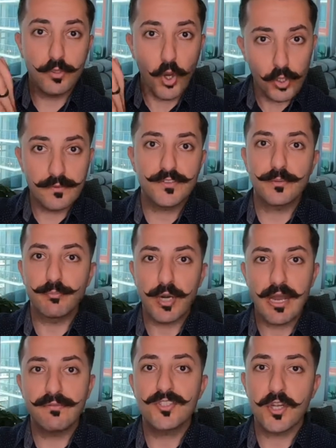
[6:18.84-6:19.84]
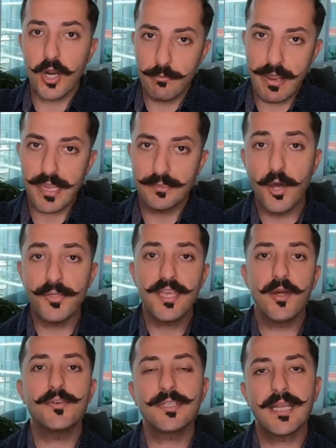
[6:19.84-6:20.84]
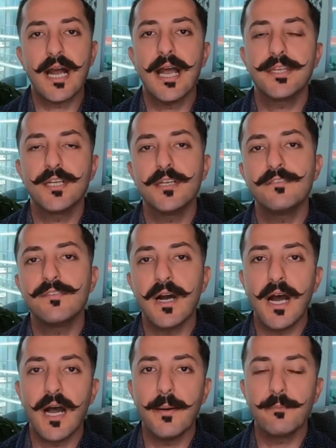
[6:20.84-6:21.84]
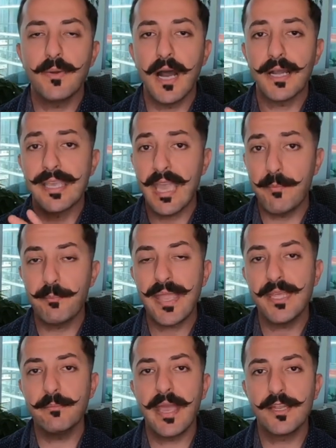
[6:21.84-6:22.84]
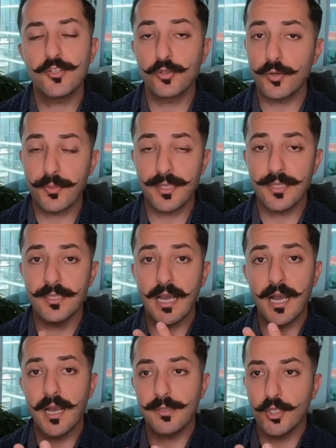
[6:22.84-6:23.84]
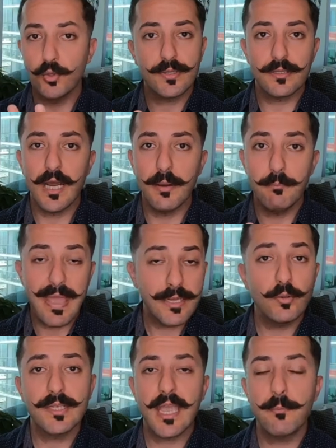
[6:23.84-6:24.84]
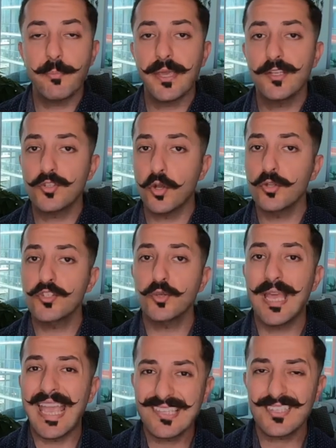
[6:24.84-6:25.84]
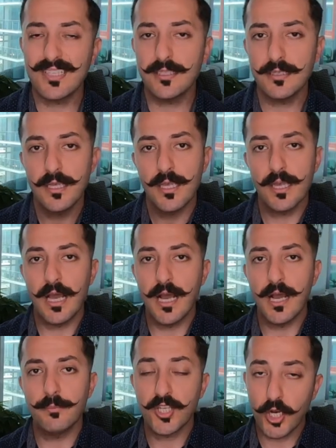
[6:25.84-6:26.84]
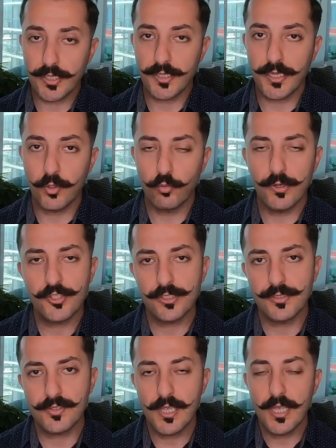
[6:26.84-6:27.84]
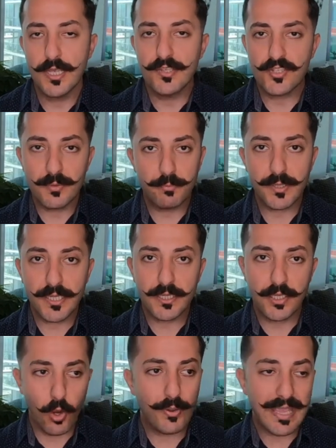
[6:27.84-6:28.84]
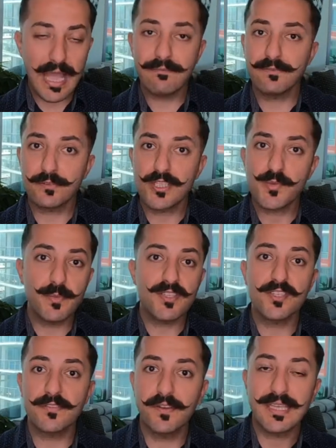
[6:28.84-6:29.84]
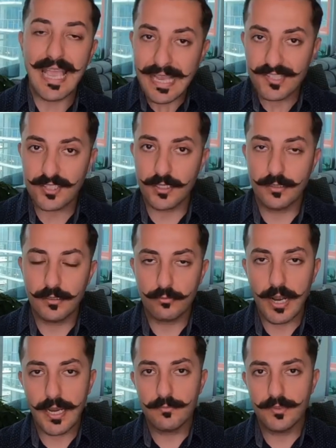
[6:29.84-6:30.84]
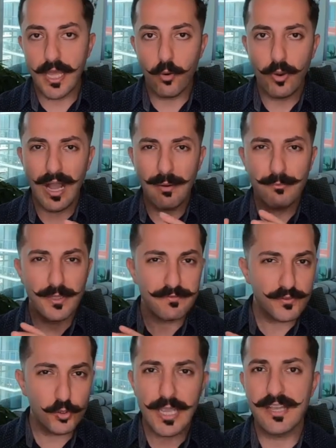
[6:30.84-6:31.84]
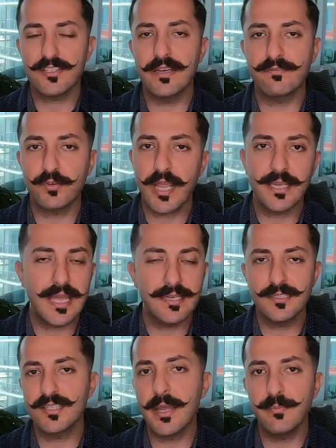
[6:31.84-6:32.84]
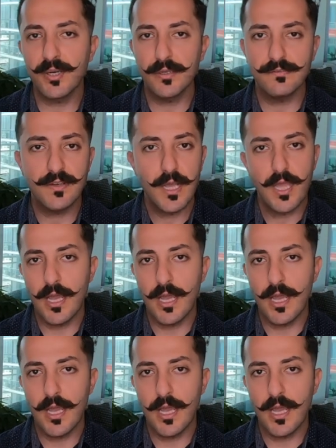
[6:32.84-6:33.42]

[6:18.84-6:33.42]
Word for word: all of your profits are made. Now, the other kind of campaign match, or the manual campaign, is also ASIN targeting, which is simply going after a specific ASIN, right? Now, if you guys have ran any type of